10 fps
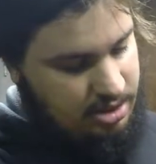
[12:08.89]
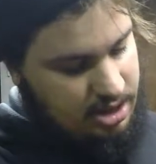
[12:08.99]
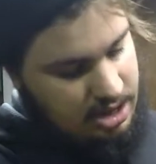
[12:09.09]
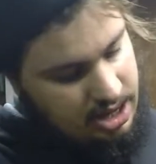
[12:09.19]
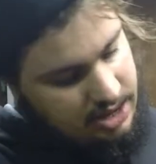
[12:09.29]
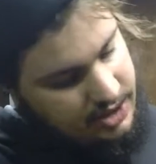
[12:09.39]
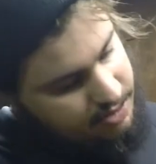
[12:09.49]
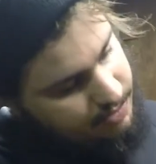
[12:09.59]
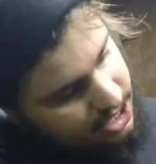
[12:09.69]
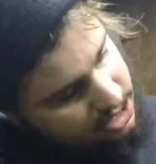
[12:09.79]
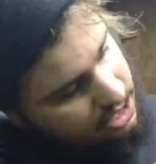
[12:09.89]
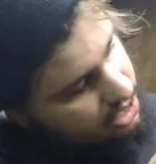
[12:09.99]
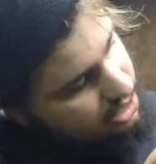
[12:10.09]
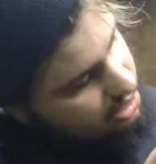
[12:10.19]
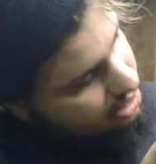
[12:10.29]
yeah, that's
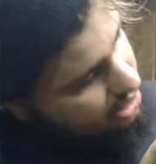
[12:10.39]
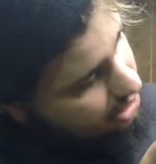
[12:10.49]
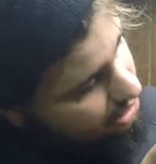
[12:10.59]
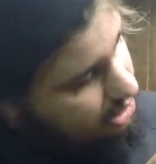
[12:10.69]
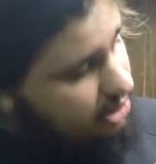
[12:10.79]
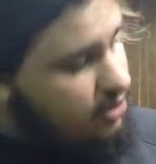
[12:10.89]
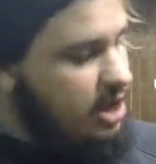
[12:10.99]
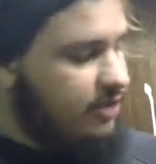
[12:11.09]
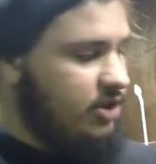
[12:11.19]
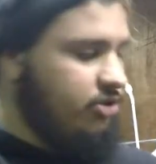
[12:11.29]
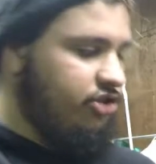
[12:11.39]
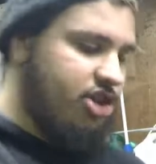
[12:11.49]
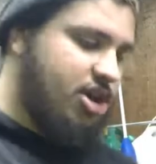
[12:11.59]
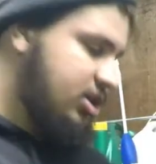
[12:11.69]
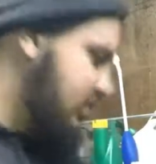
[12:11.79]
busted into quite a few chunks.